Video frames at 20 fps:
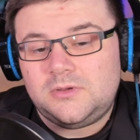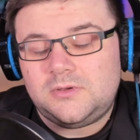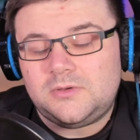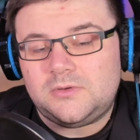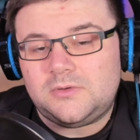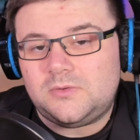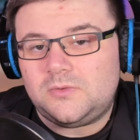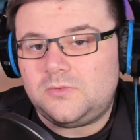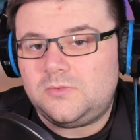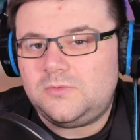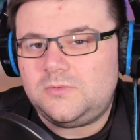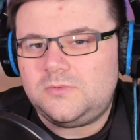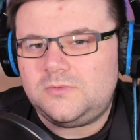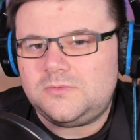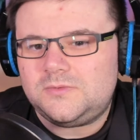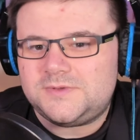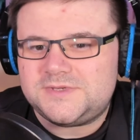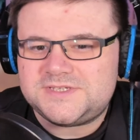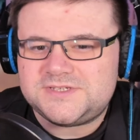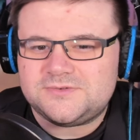
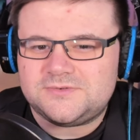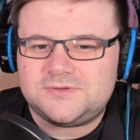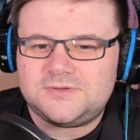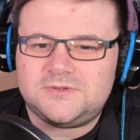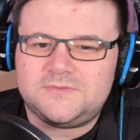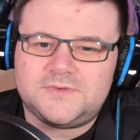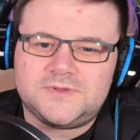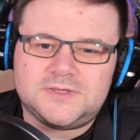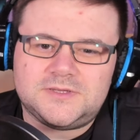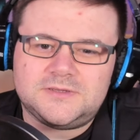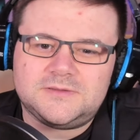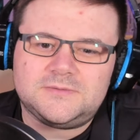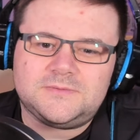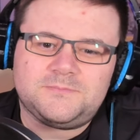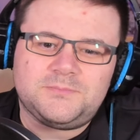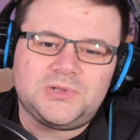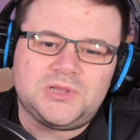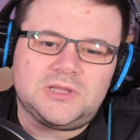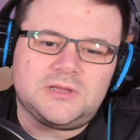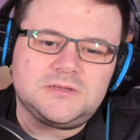Oh, is there another
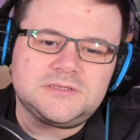plot?